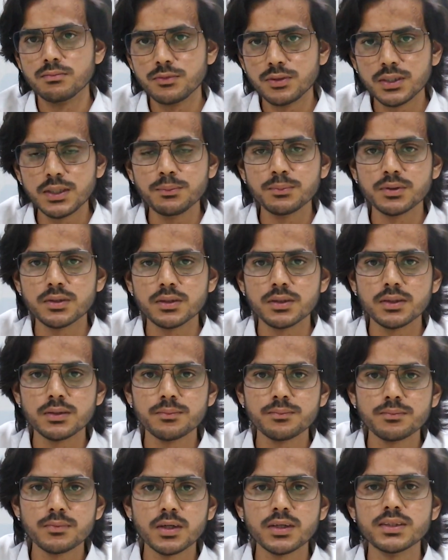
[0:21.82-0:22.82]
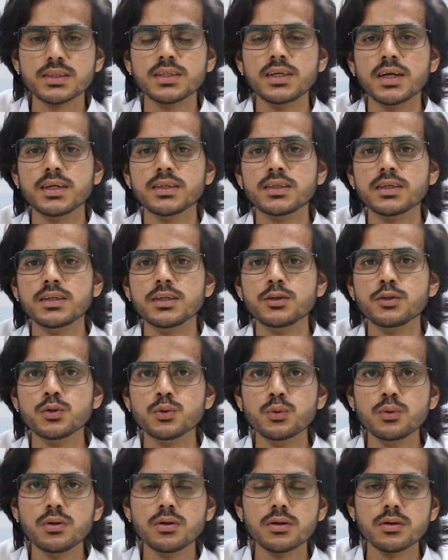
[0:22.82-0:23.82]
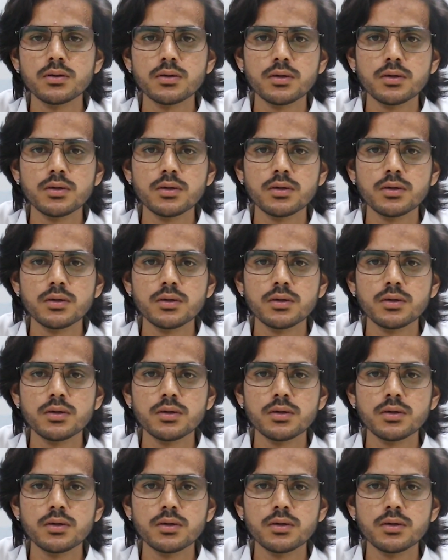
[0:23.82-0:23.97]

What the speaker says: TeamCity, a CI/CD tool